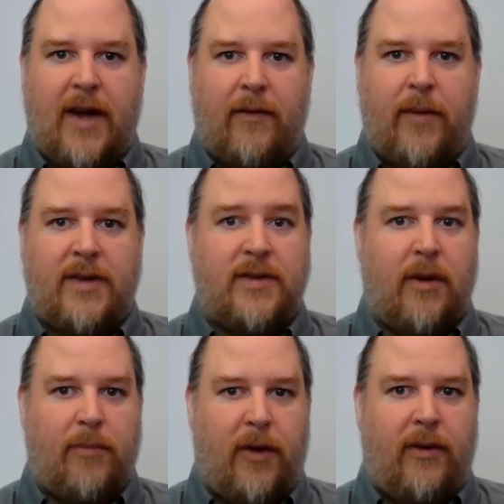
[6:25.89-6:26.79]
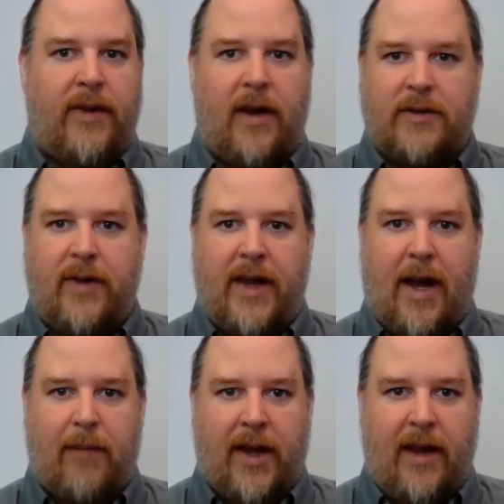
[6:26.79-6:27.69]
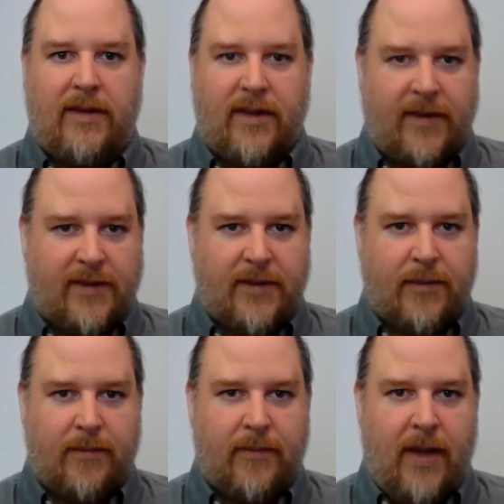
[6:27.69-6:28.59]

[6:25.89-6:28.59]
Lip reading: government to uphold their treaty obligations.